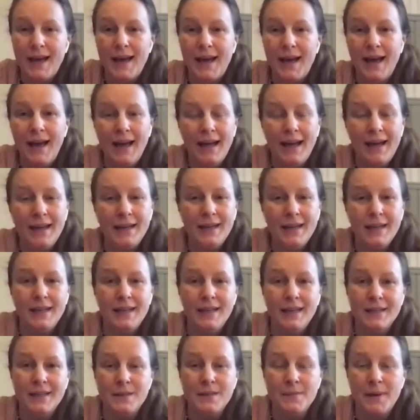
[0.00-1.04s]
And
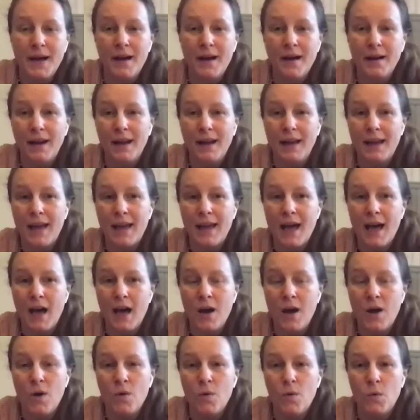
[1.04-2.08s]
it's about like
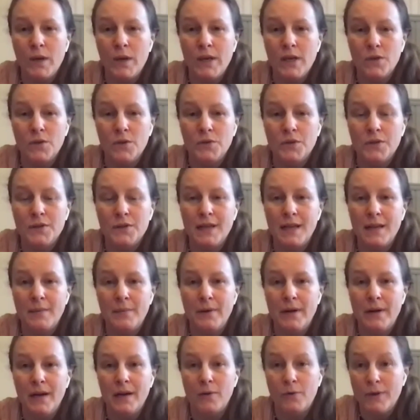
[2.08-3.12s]
how we used to
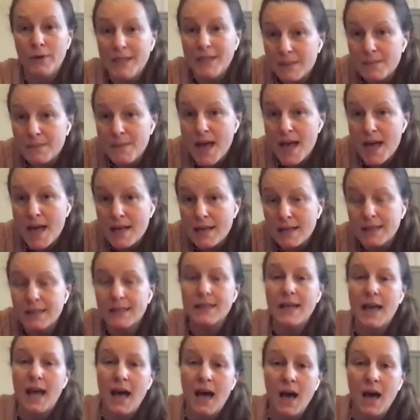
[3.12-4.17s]
celebrate
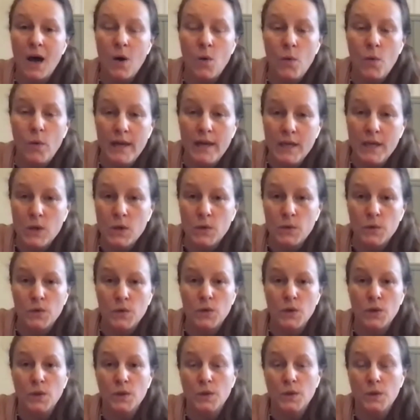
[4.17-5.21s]
Christmas, how we
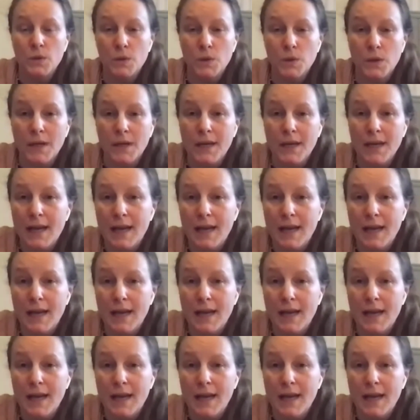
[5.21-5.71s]
used to